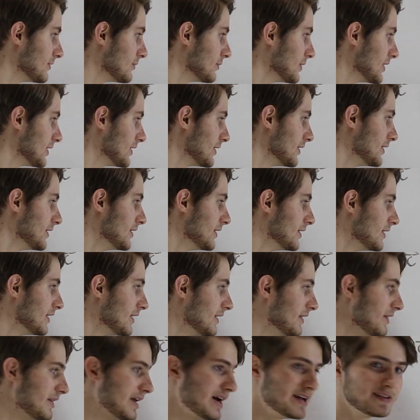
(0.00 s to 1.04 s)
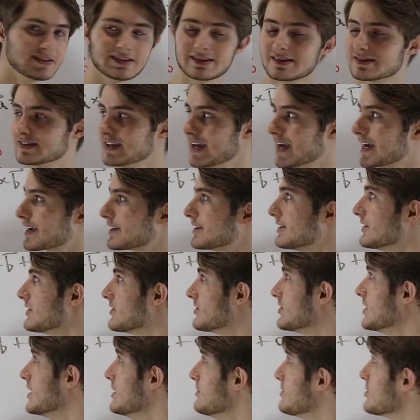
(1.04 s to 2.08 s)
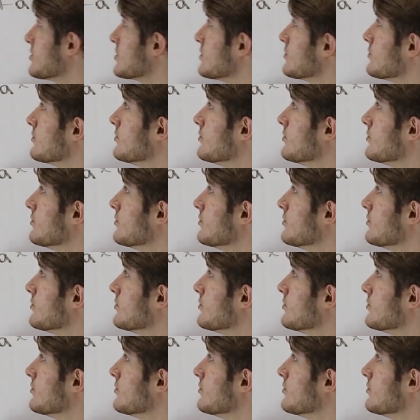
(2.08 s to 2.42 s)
Well, that's exactly the same as the